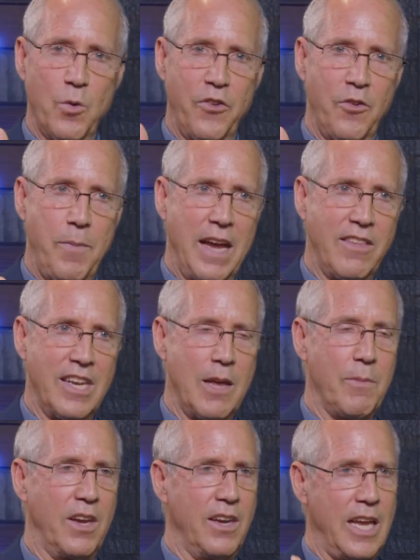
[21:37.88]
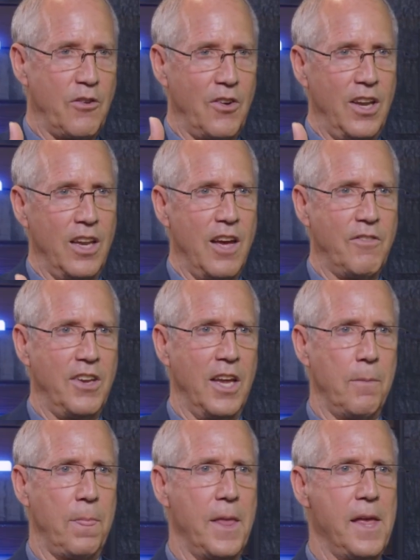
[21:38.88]
respected Nebuchadnezzar. He loved
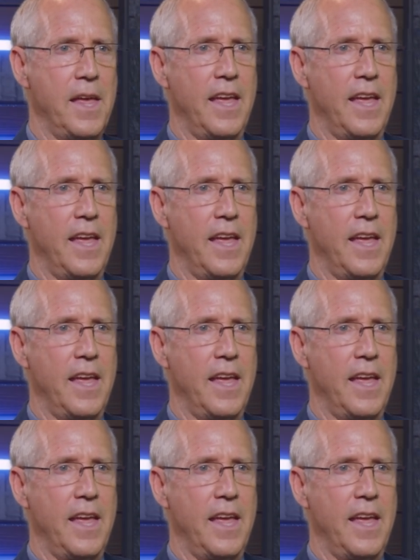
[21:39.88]
him.